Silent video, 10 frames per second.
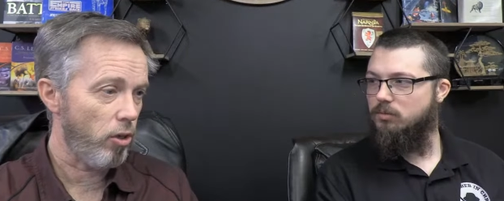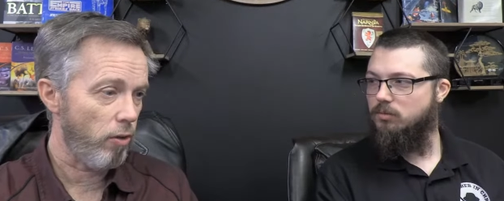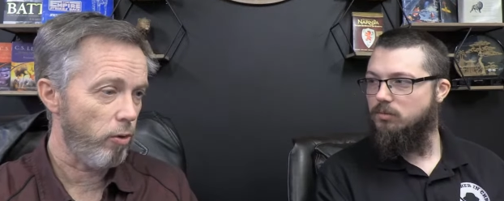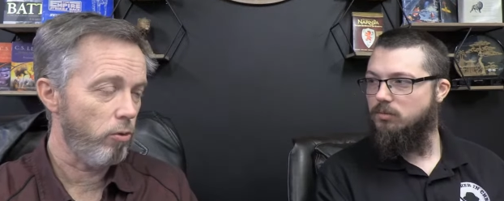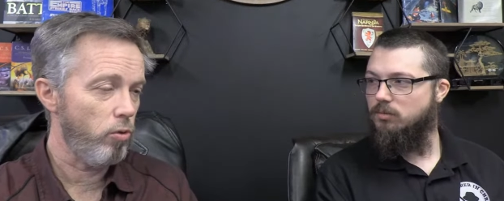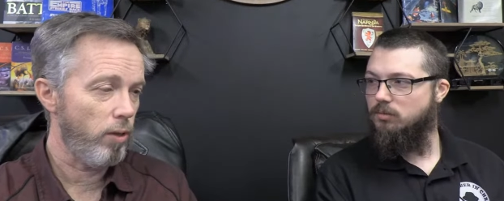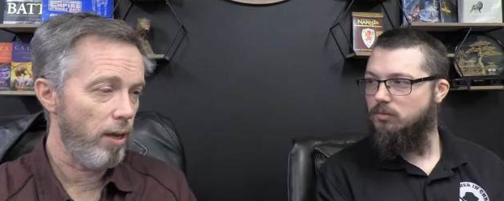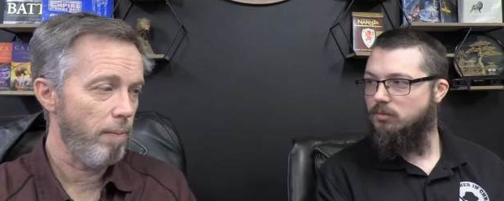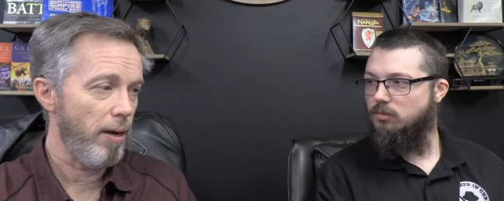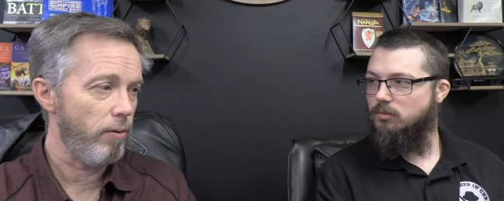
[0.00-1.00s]
Speaker 1: on those who
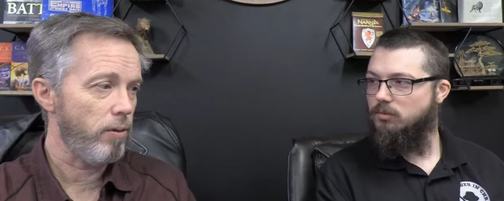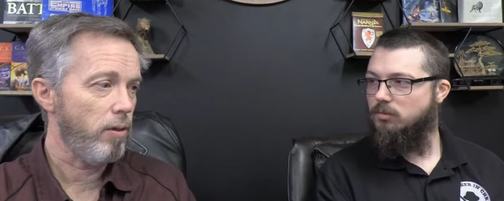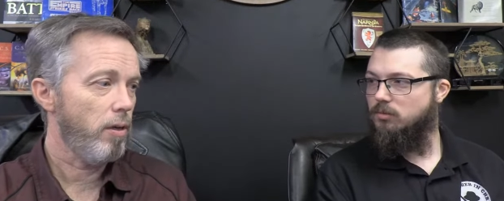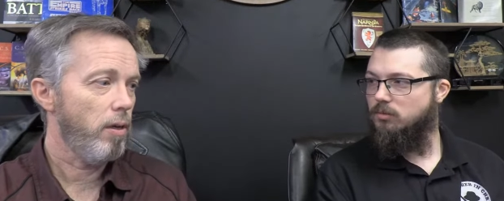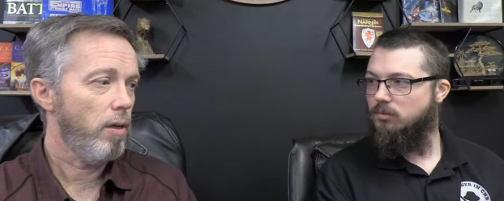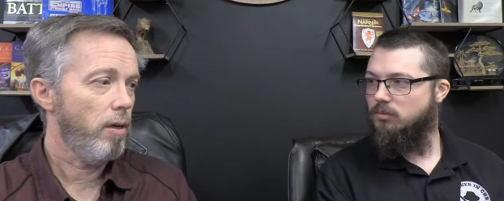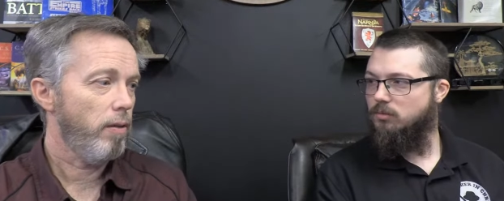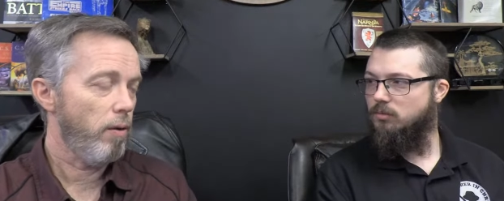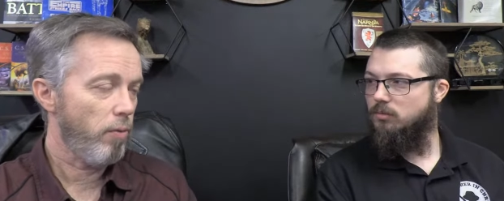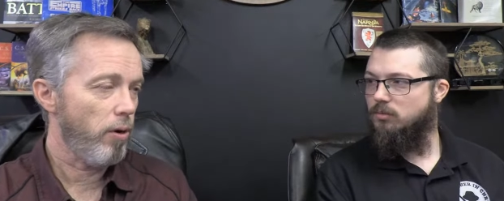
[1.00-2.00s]
came out.
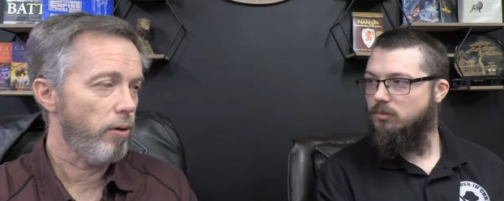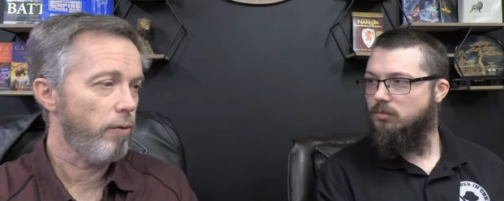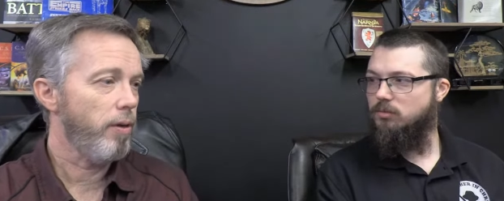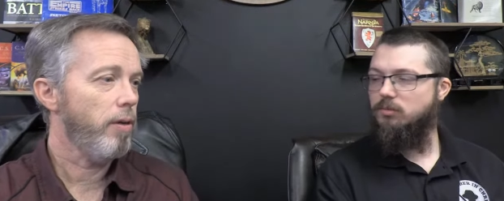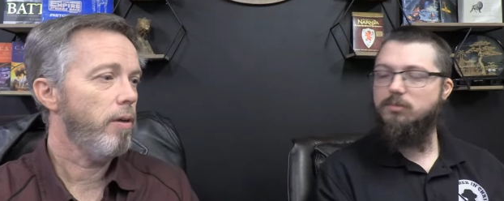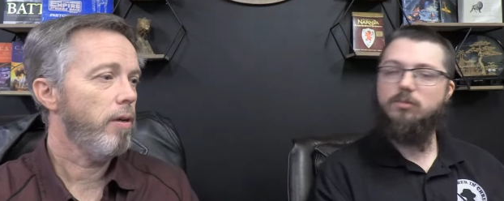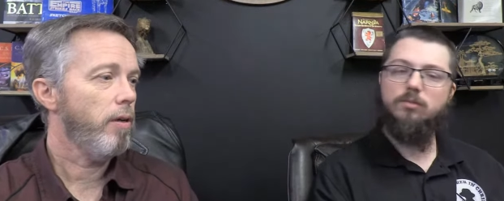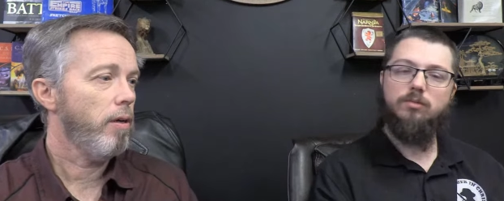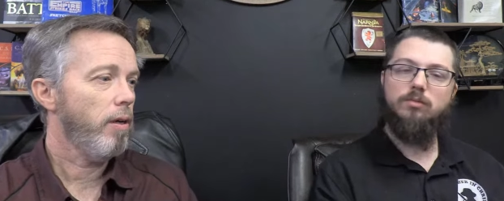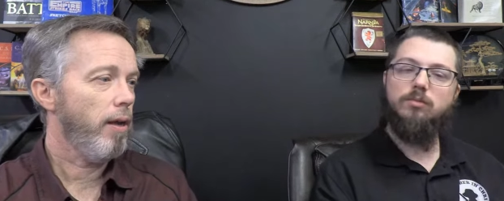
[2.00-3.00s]
They were hungry,
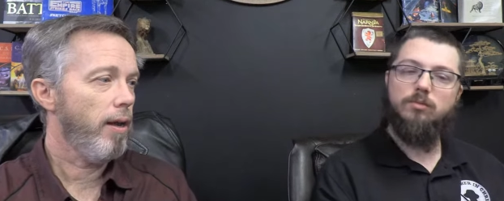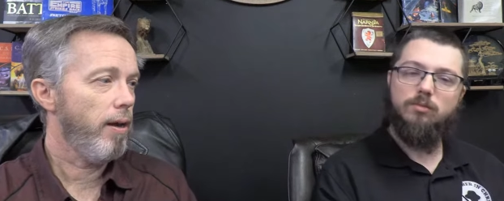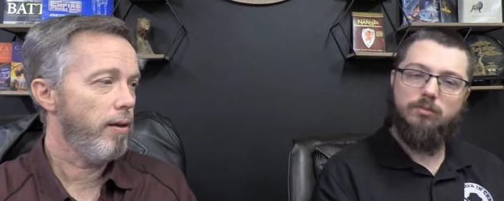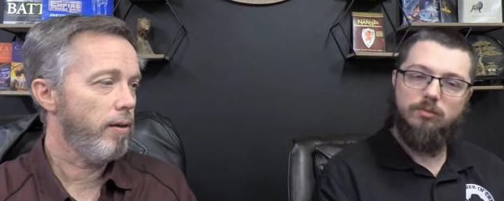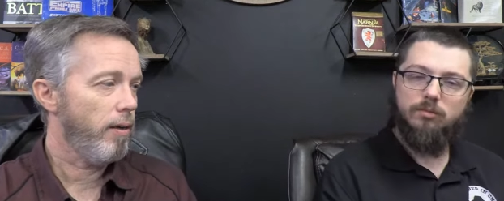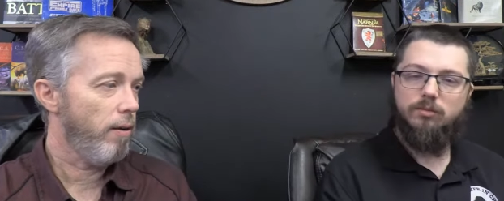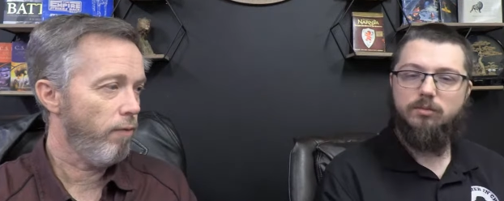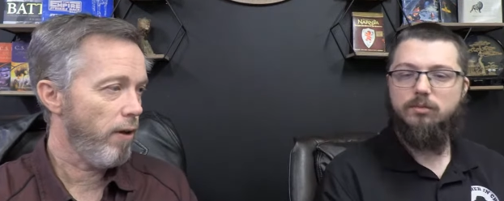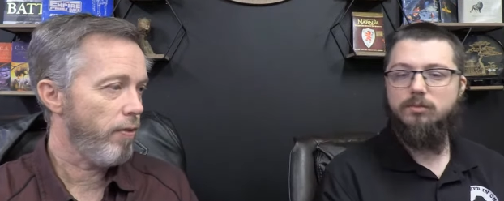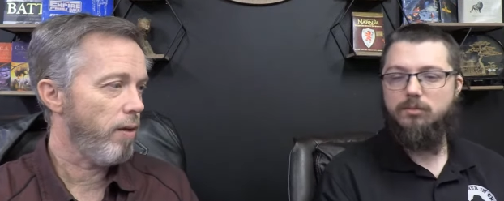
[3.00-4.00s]
and he
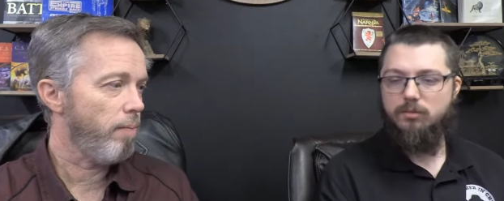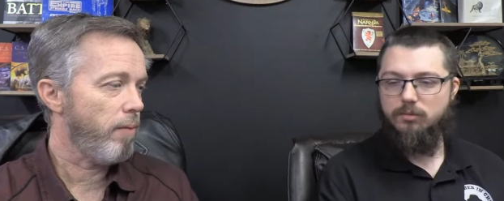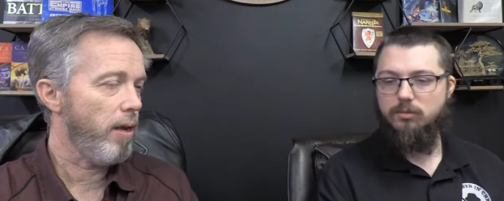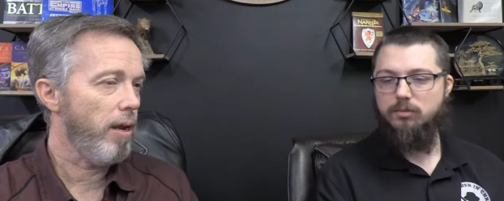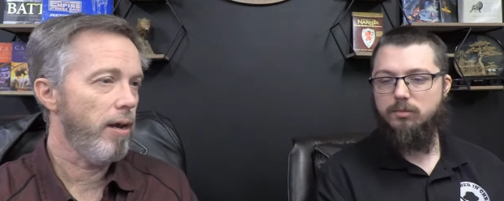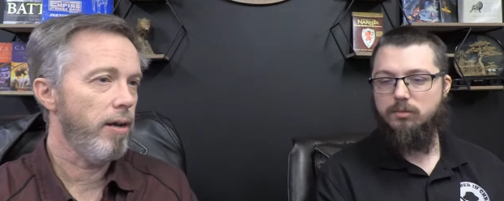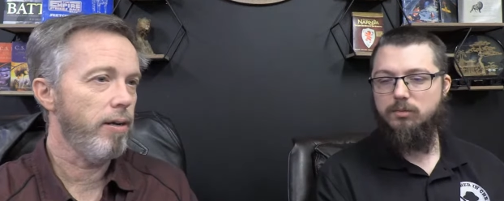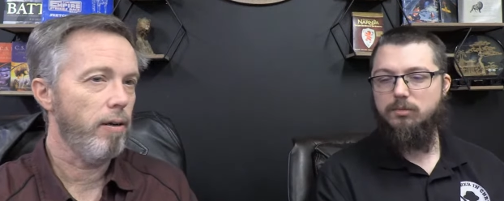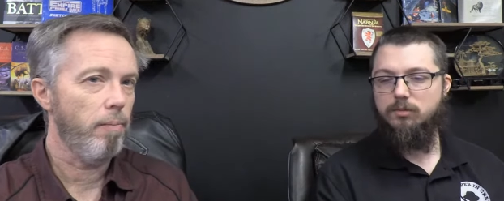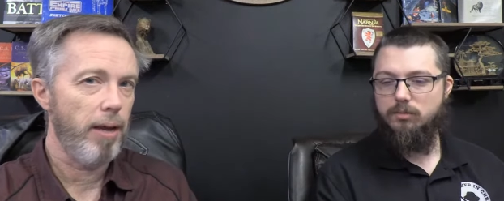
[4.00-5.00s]
fed them. And
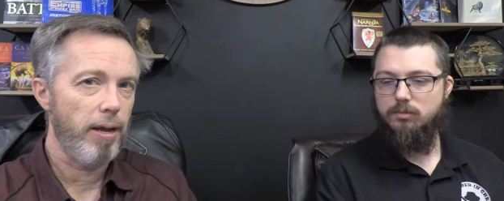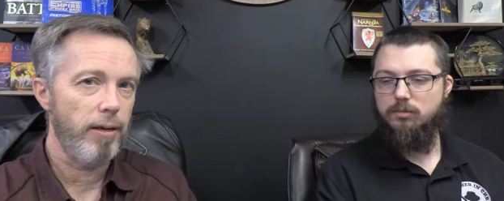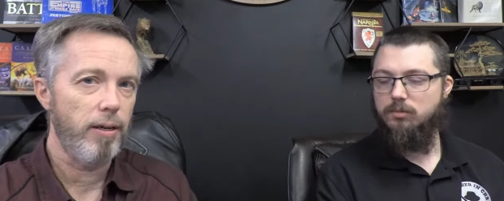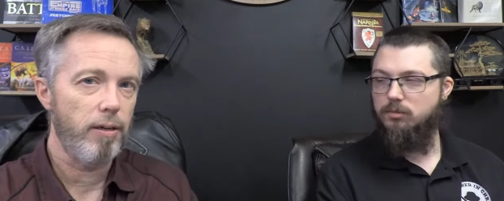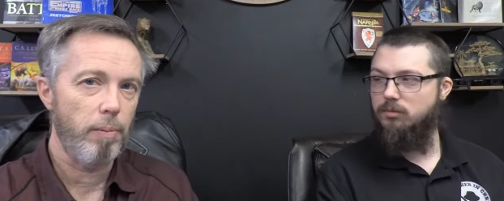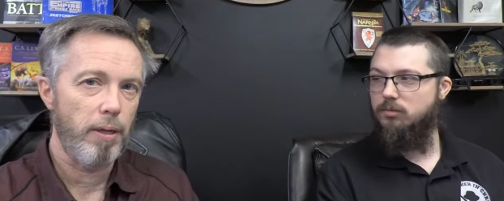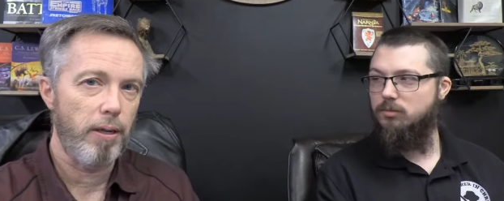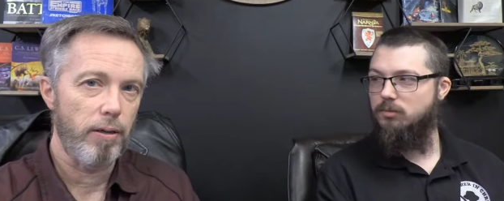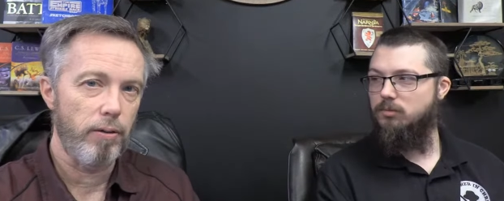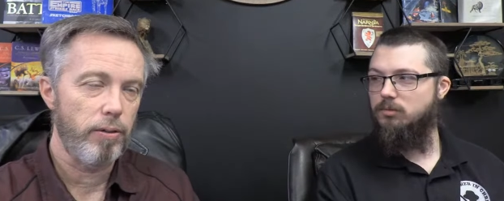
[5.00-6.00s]
a man needed to be
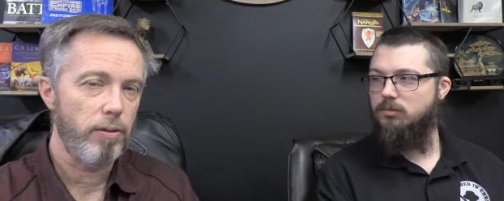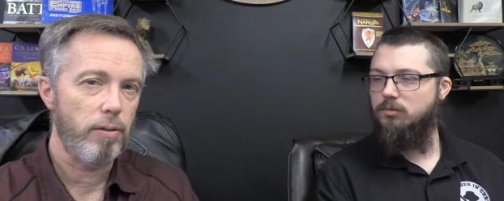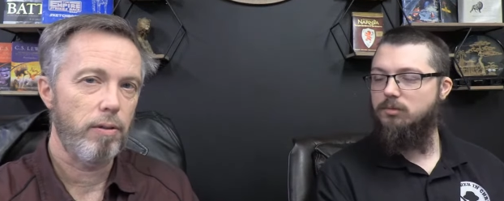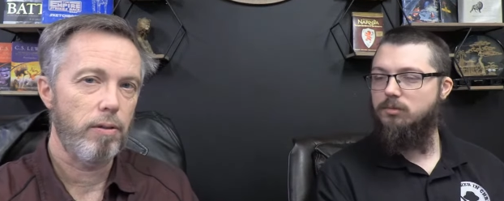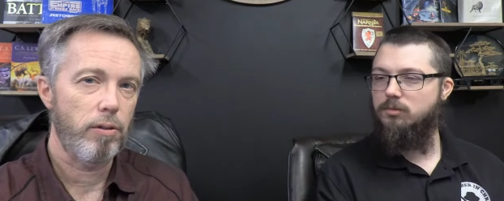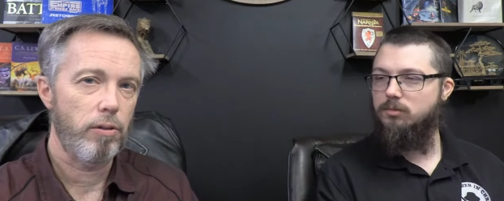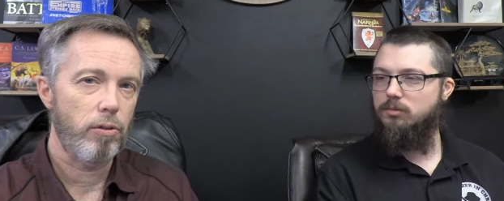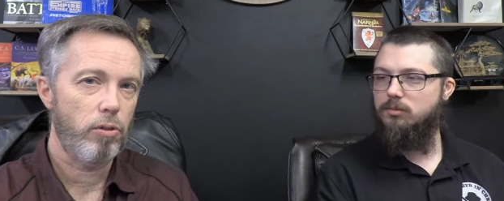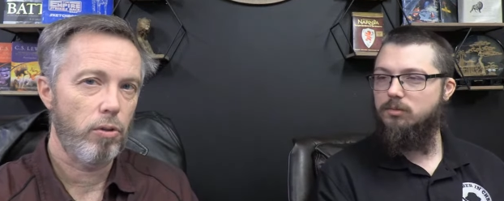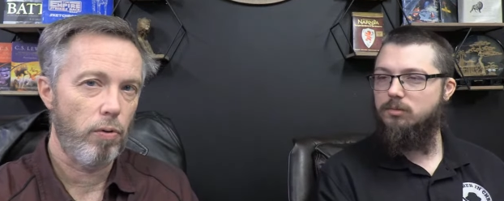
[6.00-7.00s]
healed,
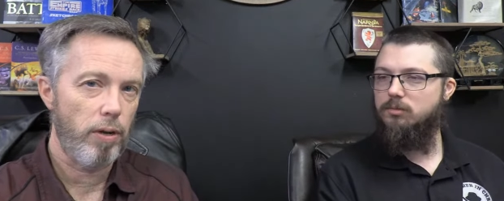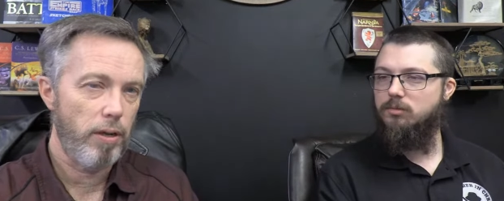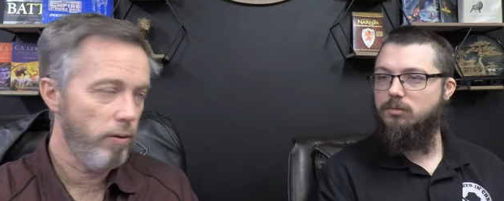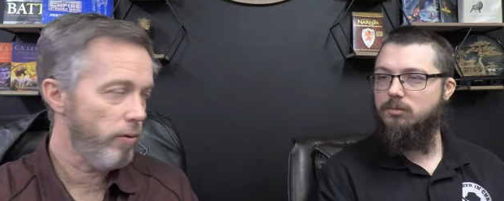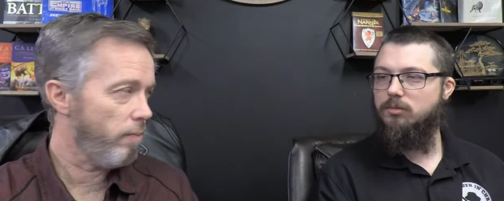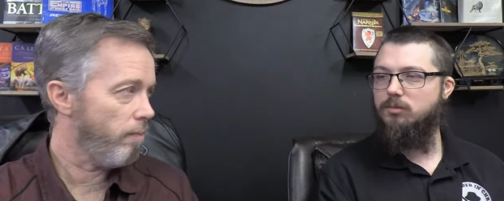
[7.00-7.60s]
so he healed him.